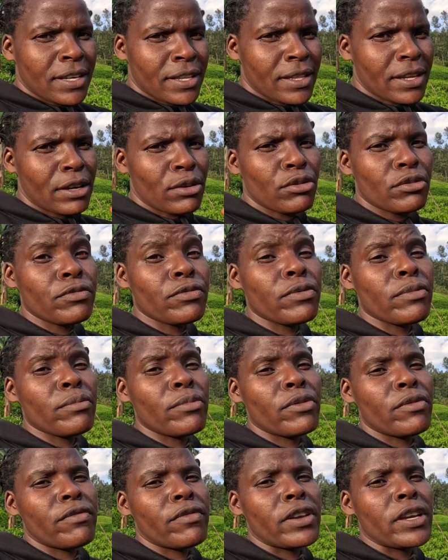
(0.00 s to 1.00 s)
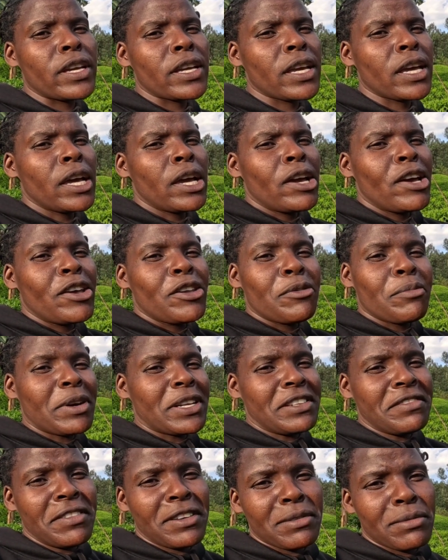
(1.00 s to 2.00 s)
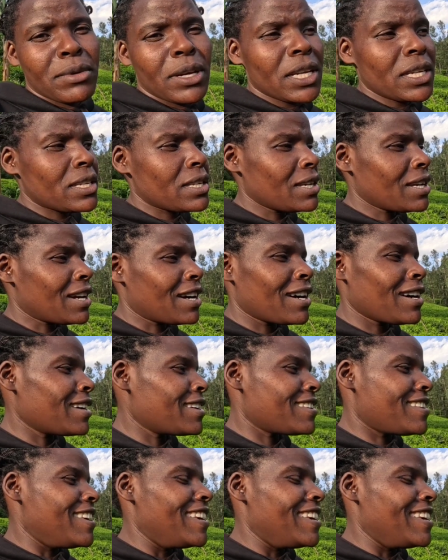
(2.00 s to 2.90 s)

they're not for moving you might even get sick guys